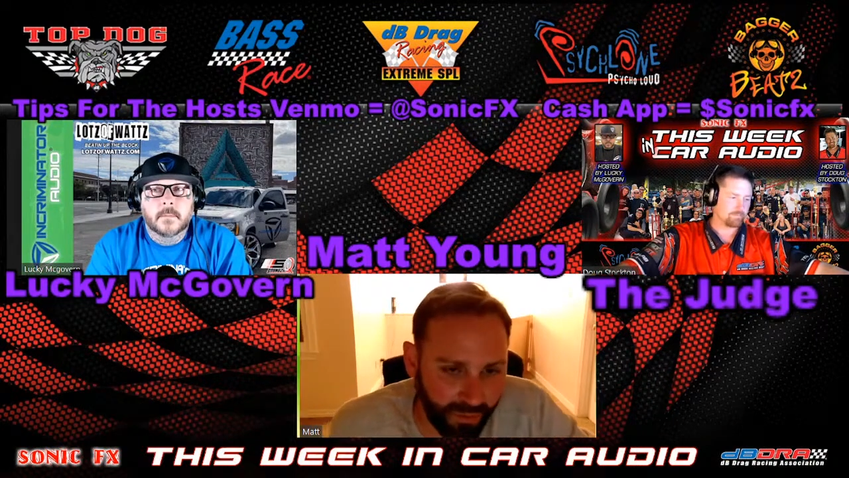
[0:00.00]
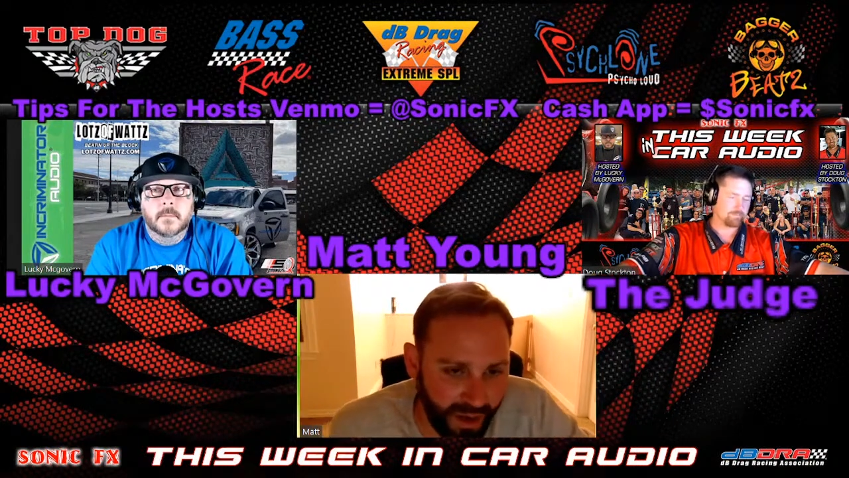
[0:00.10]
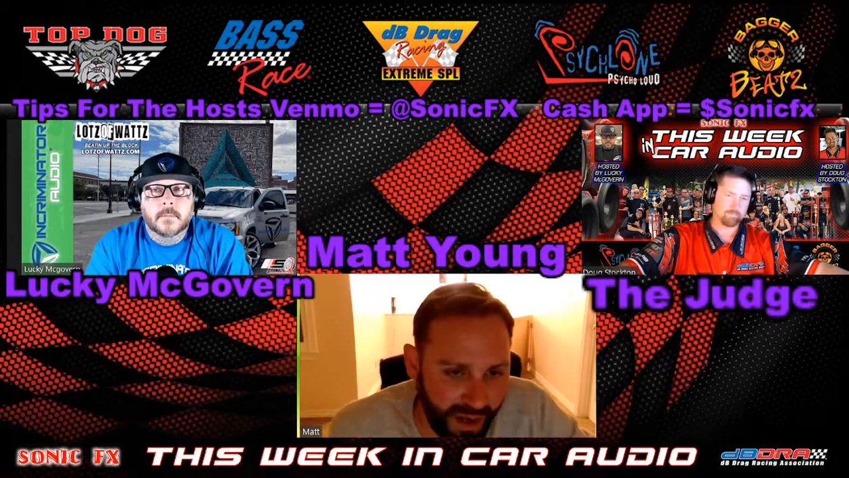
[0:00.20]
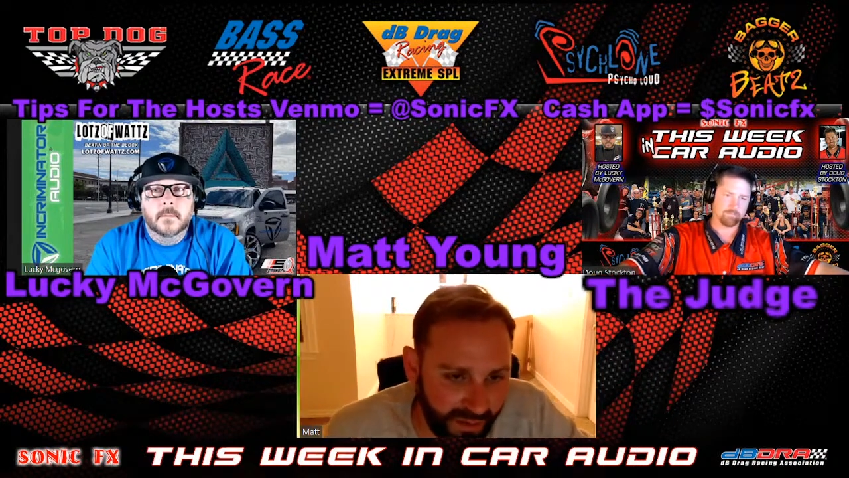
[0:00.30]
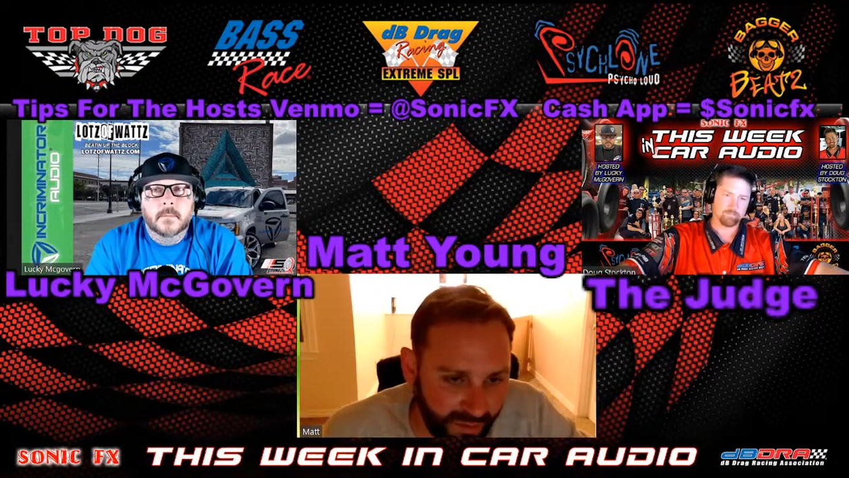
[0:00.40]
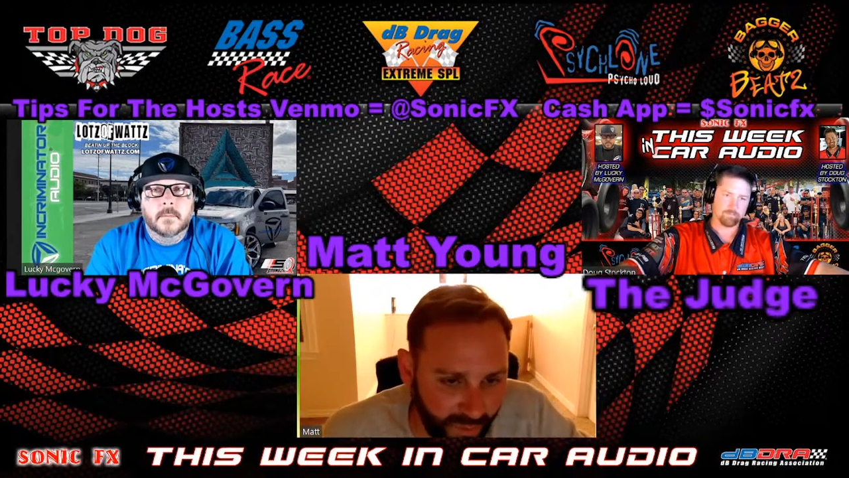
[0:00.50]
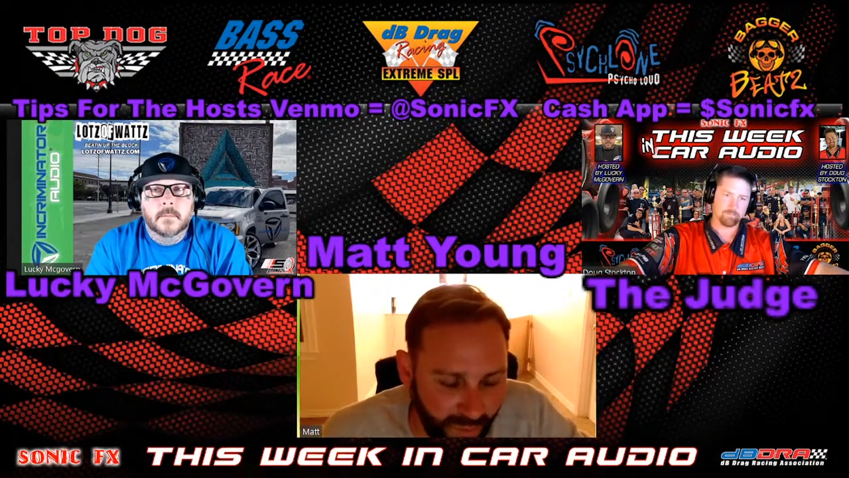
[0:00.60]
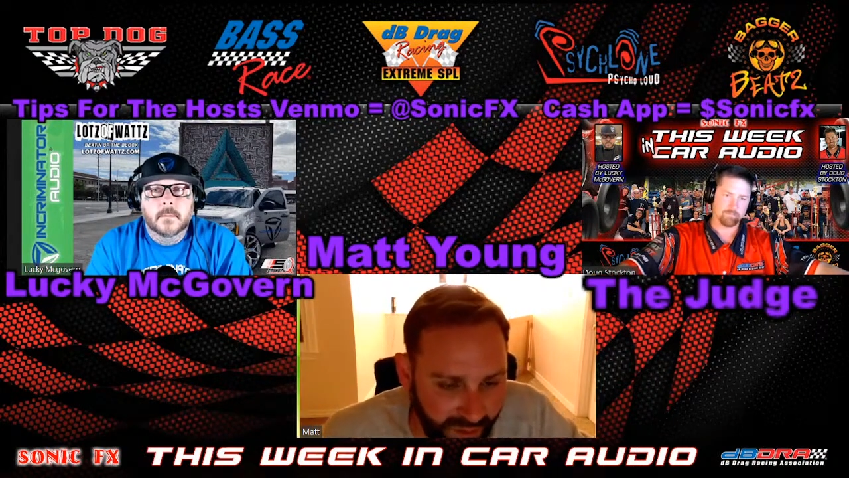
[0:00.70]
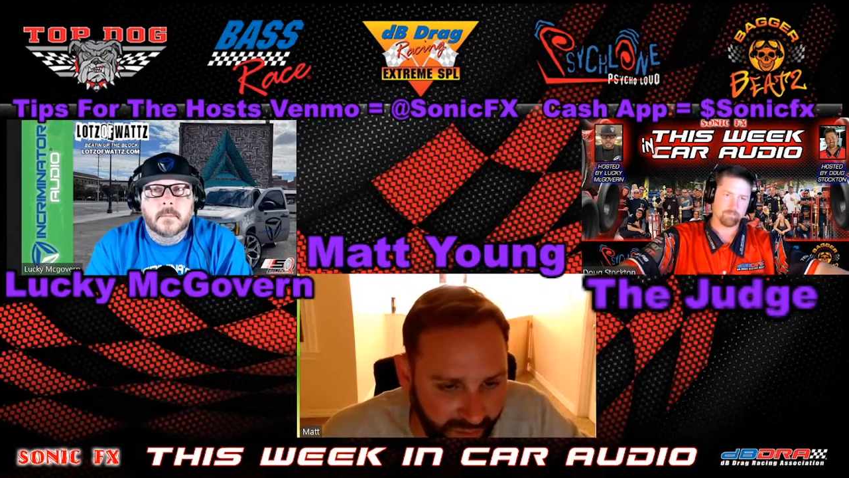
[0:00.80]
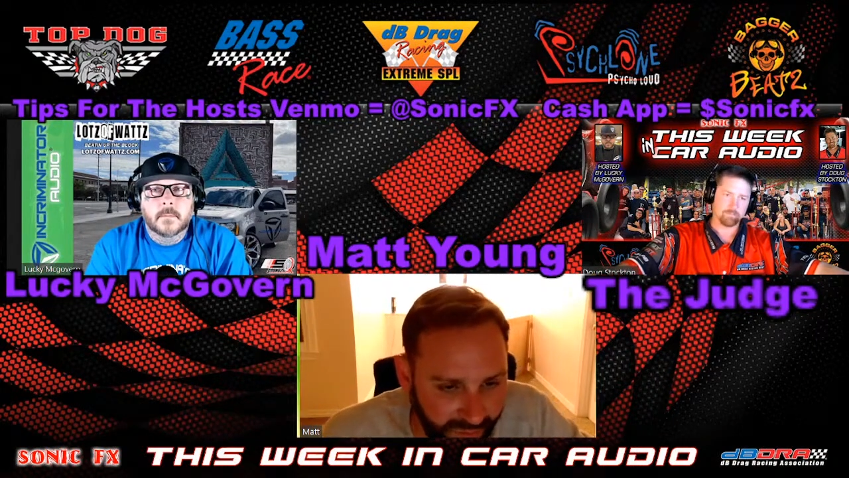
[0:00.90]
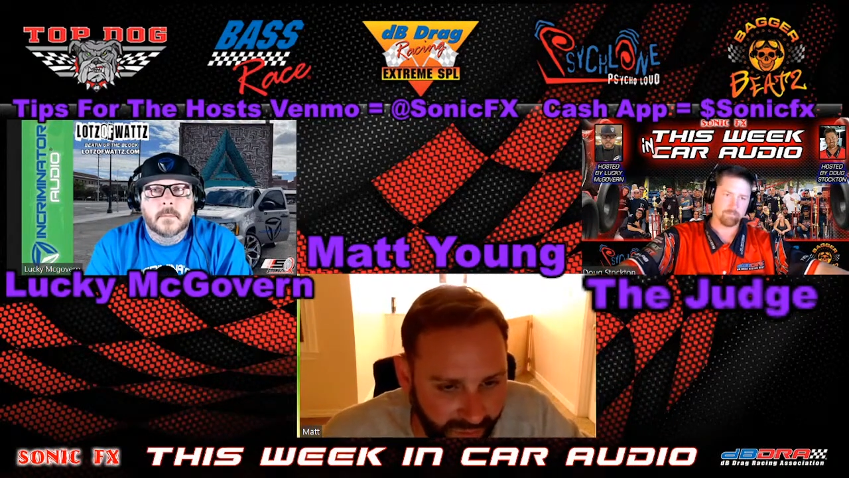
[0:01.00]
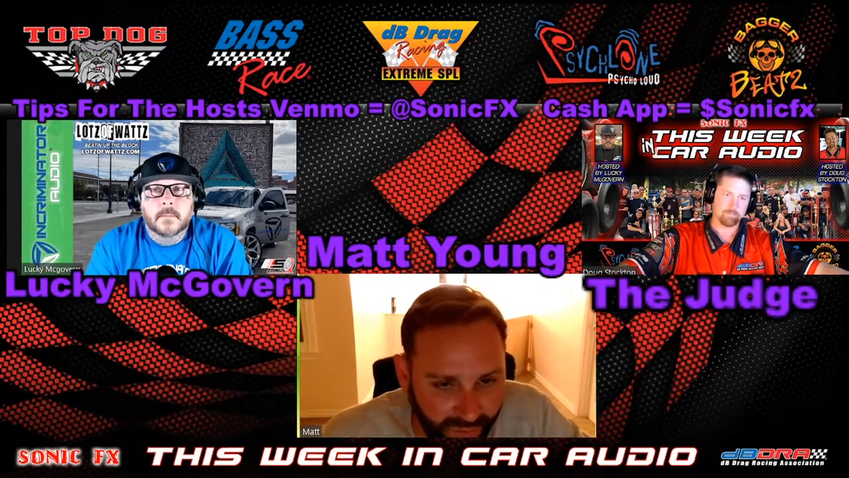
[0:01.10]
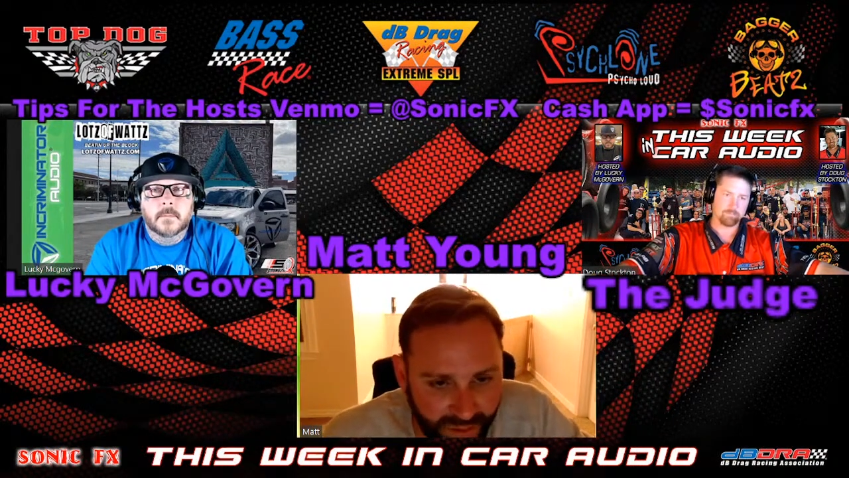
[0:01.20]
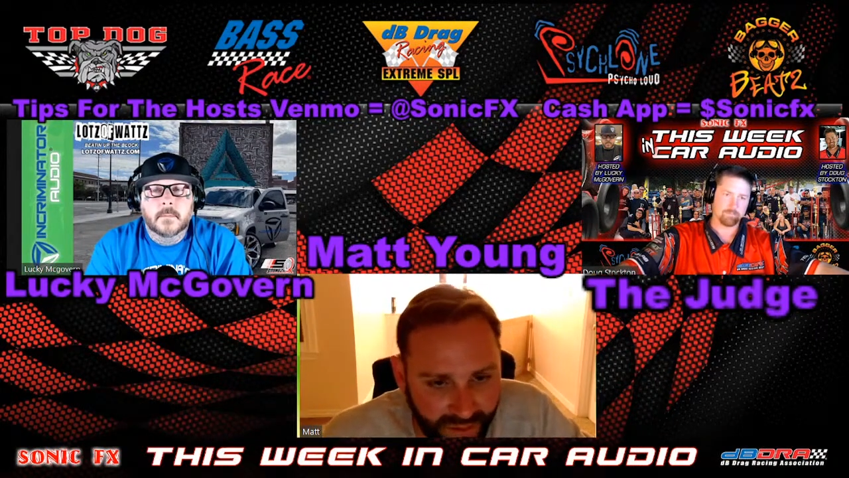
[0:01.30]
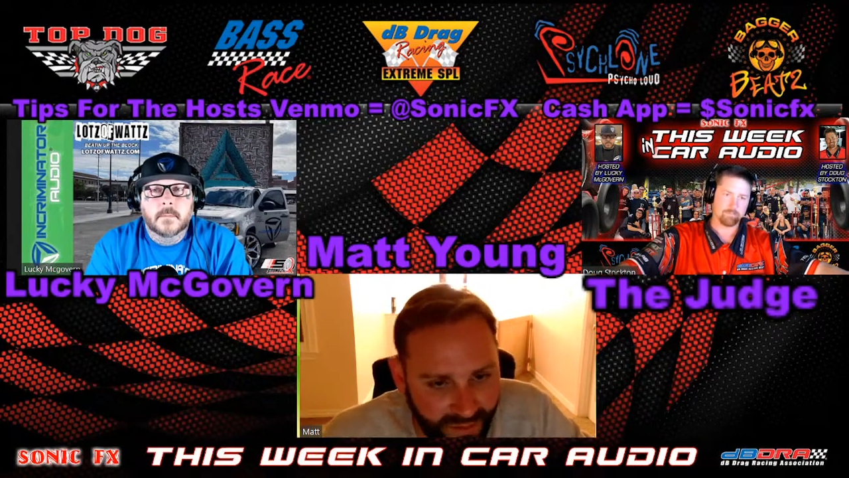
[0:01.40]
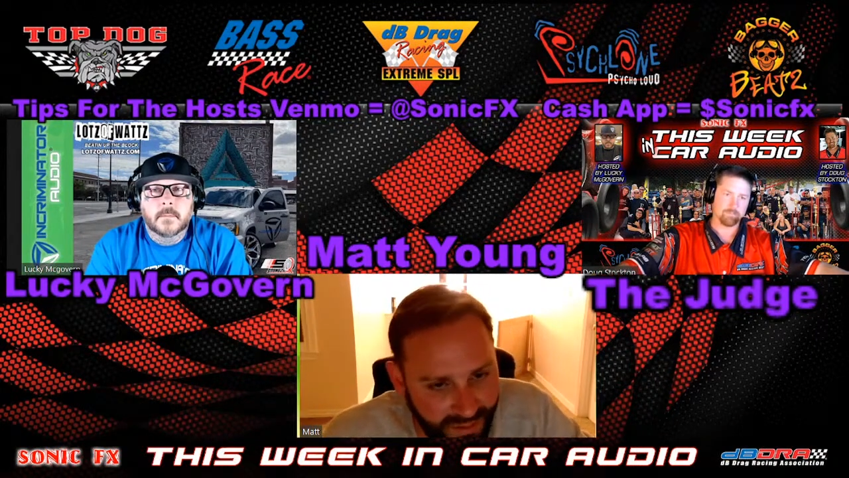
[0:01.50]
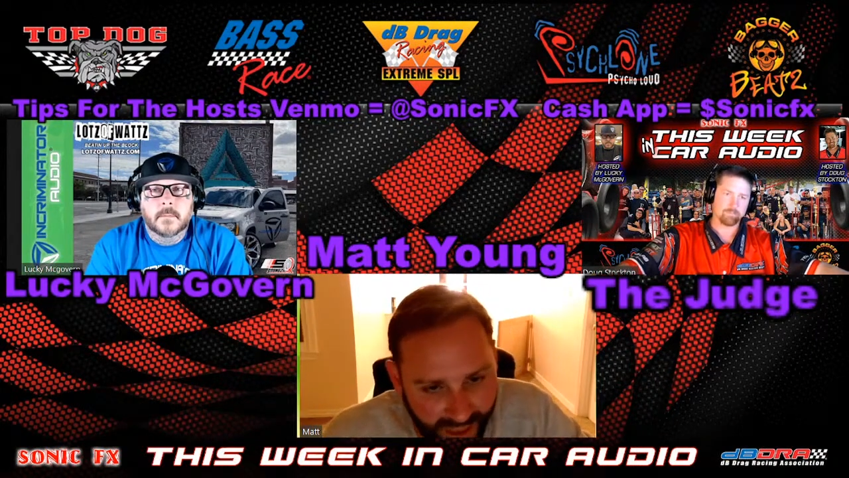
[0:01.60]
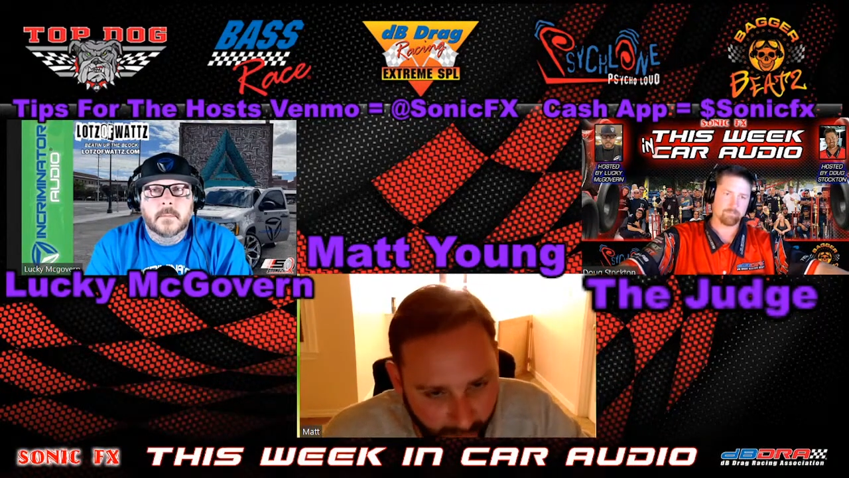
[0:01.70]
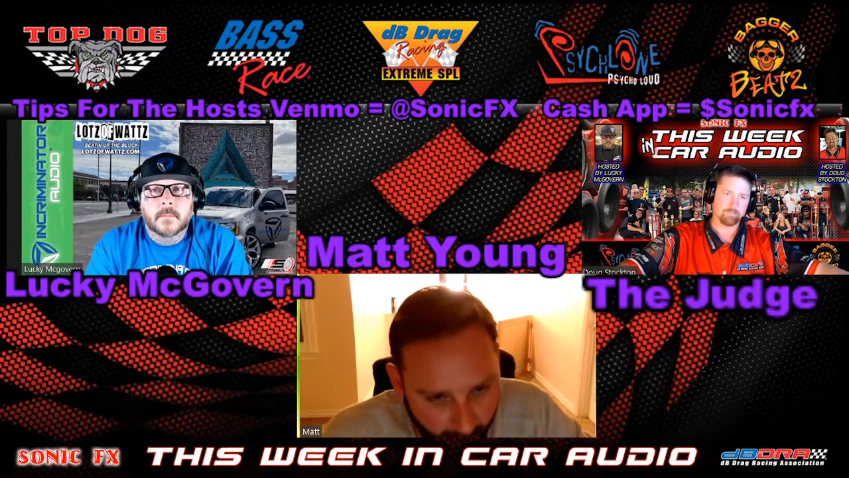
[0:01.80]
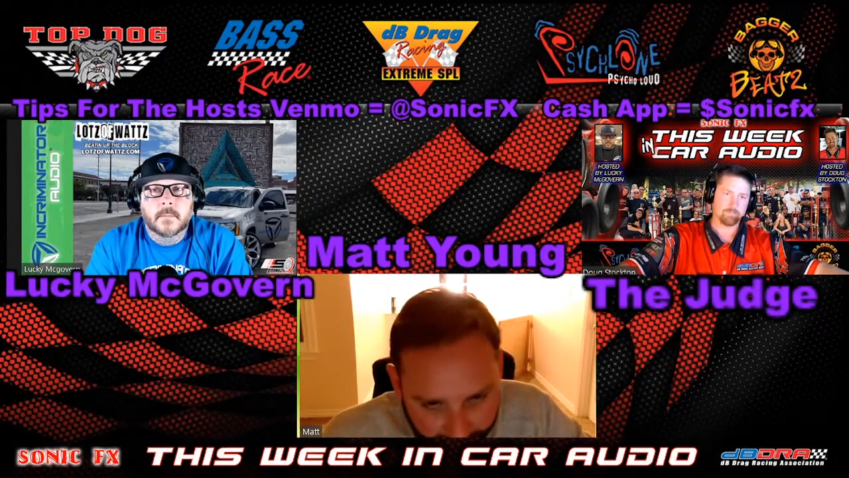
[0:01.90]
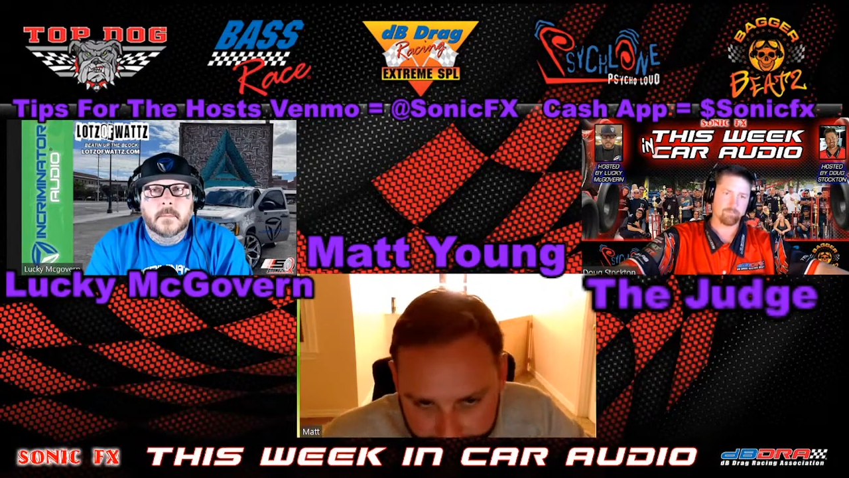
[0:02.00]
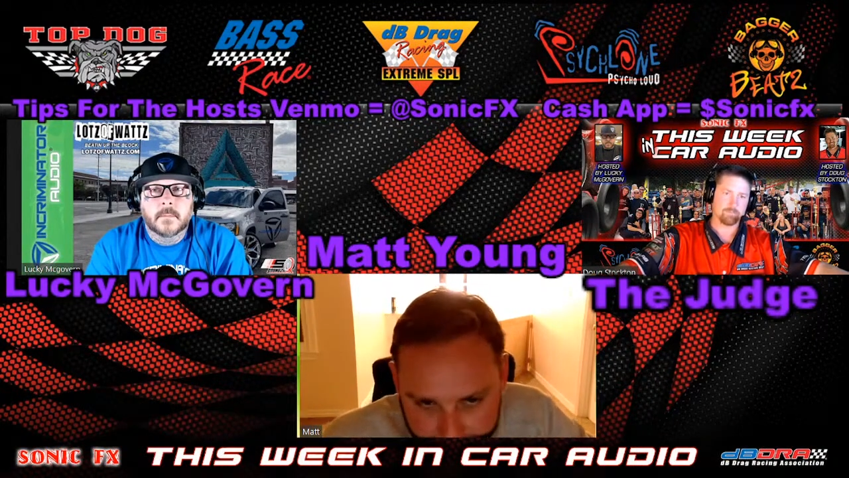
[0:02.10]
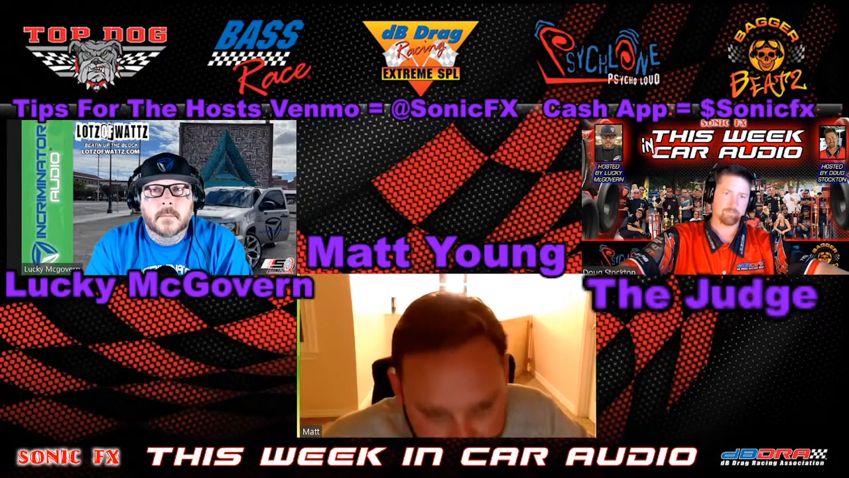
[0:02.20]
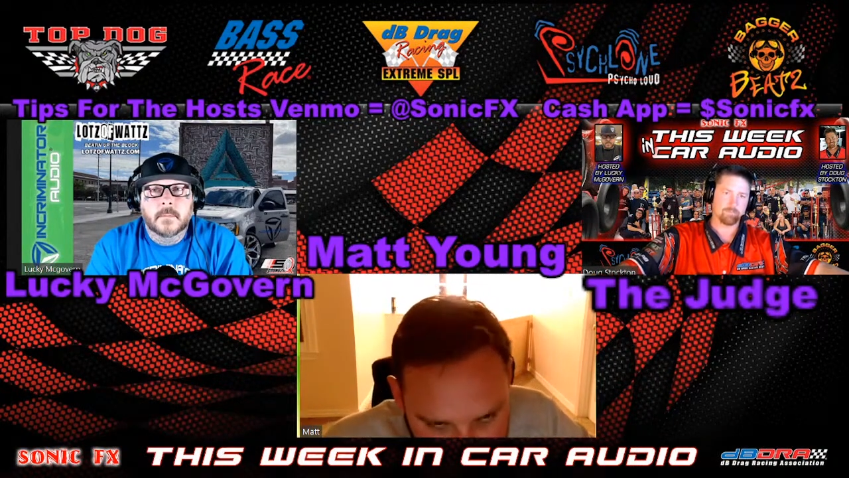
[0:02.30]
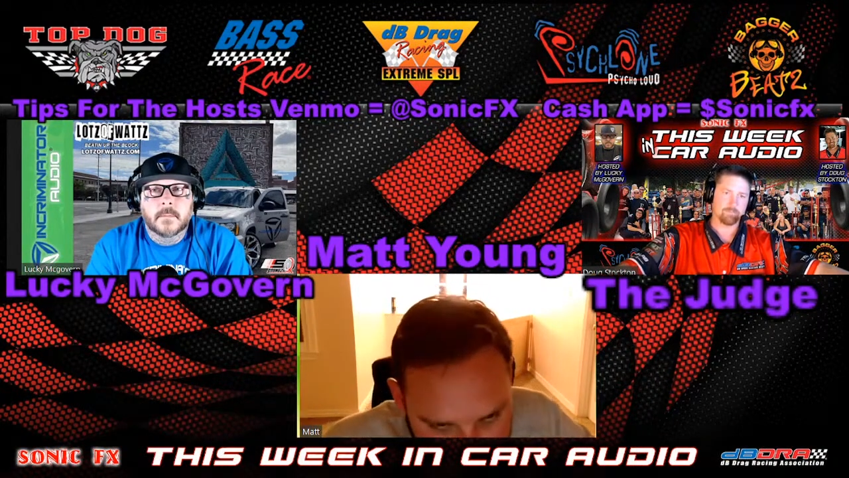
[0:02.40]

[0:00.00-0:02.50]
direct just because I don't want to,